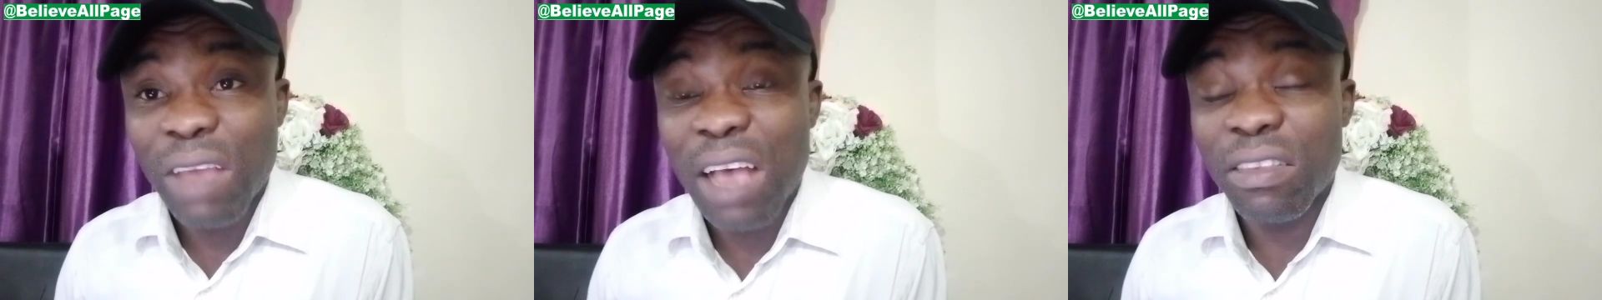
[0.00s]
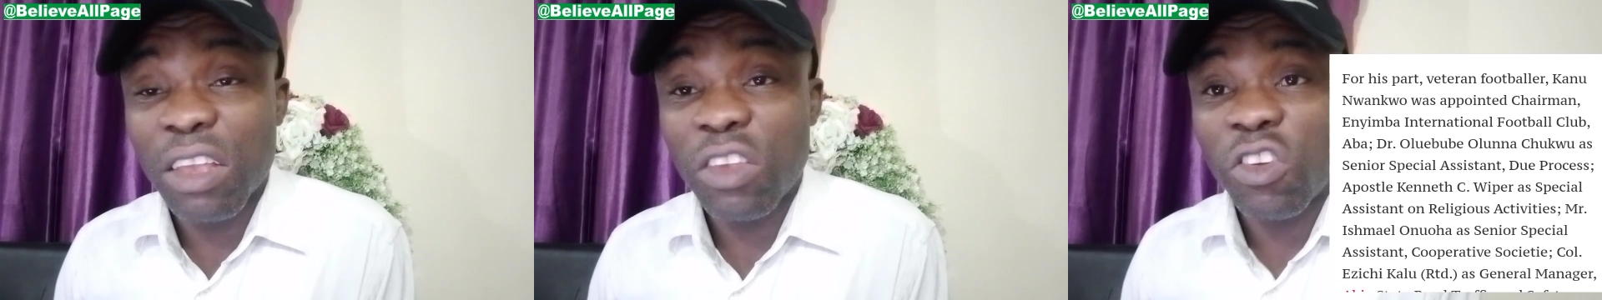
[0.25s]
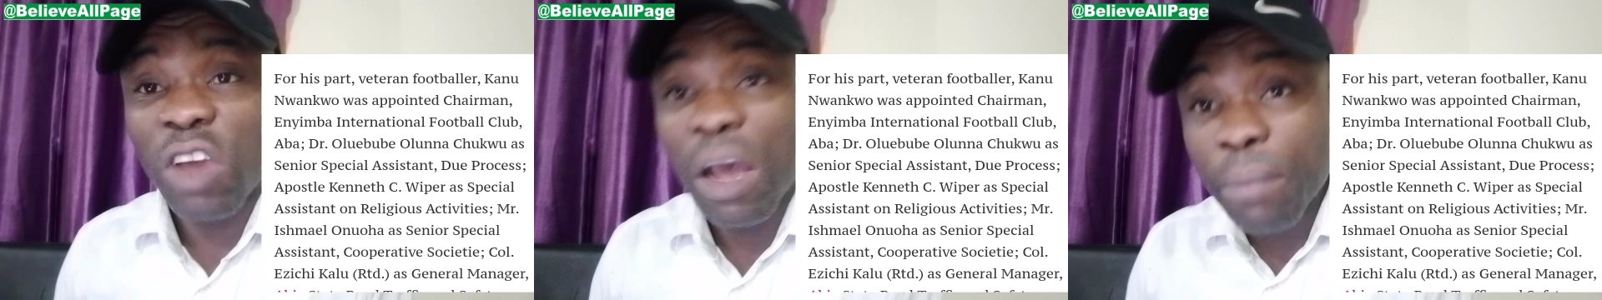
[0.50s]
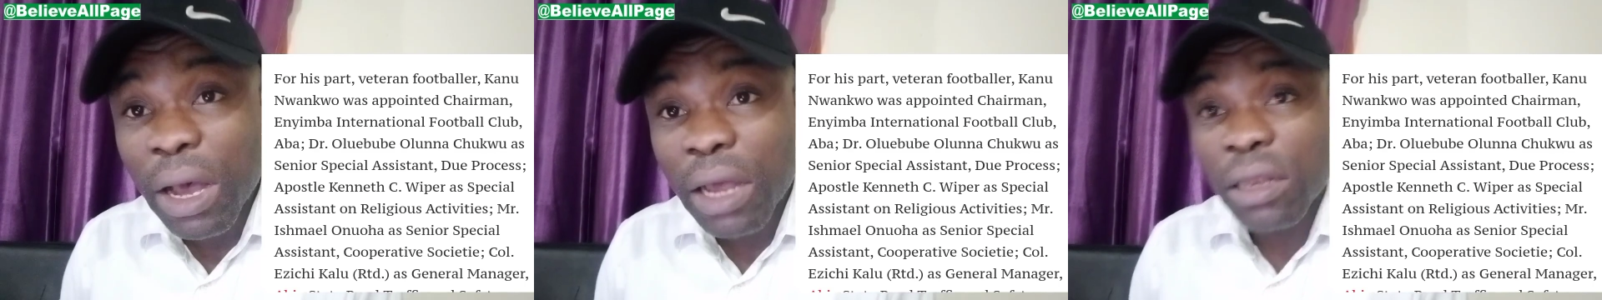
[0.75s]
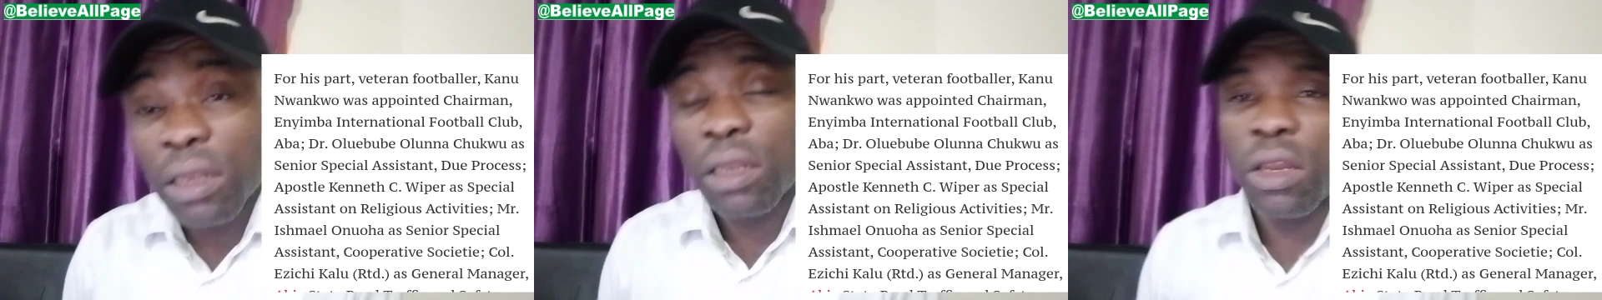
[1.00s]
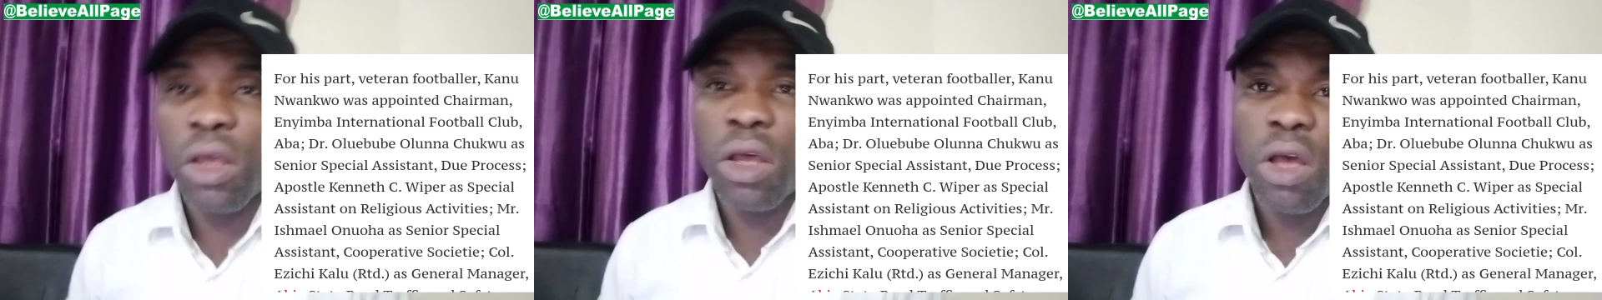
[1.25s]
as the chairman
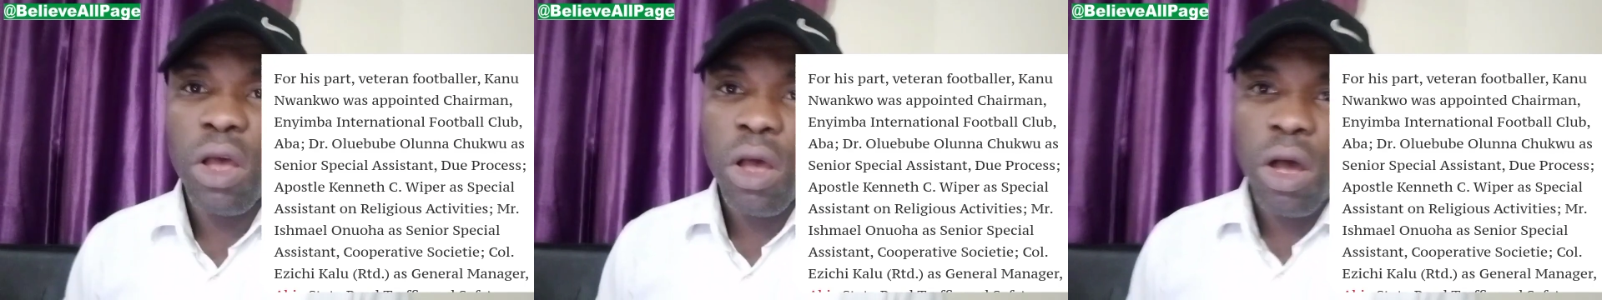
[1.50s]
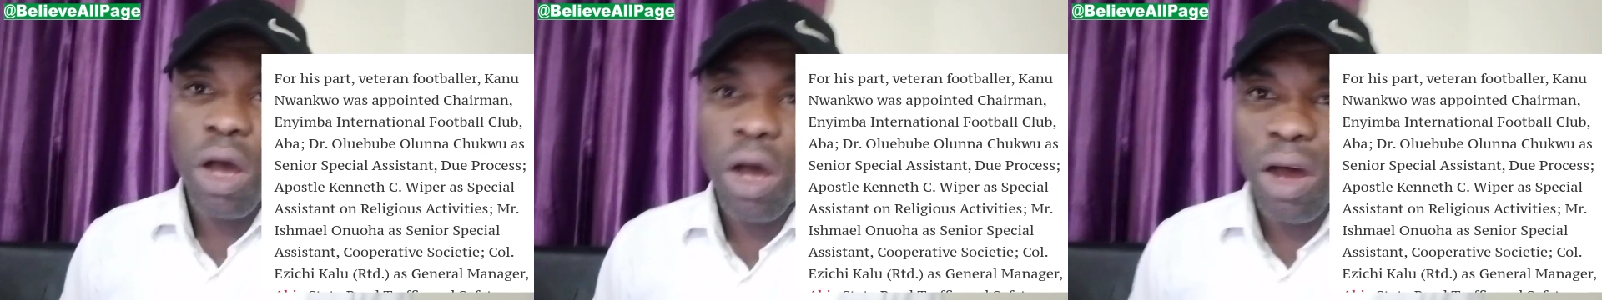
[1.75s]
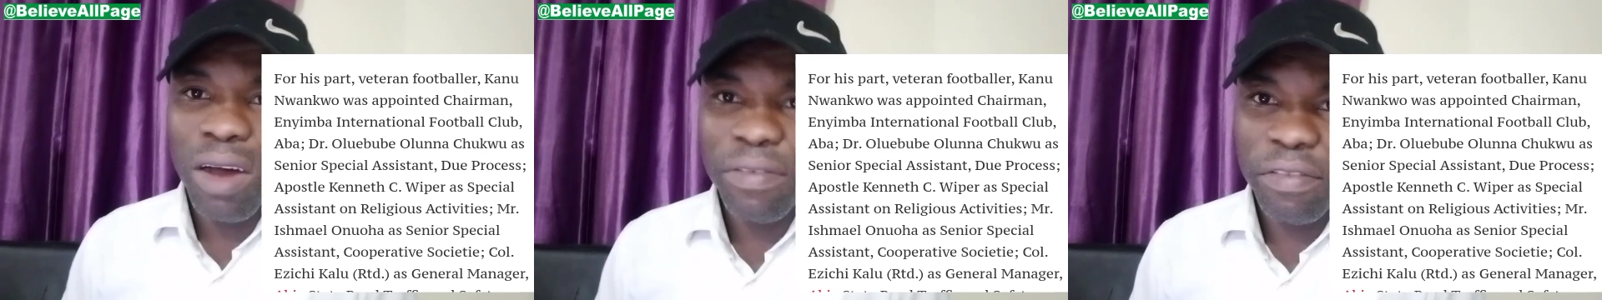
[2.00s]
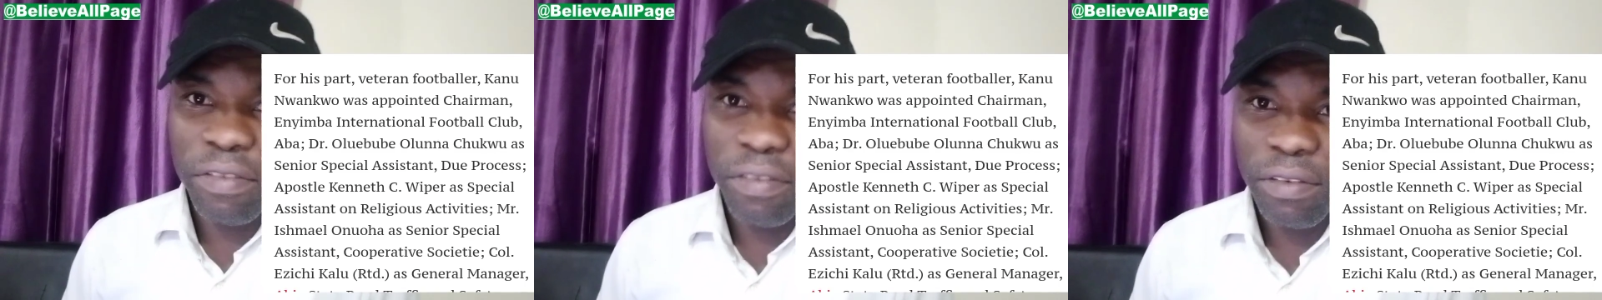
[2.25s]
of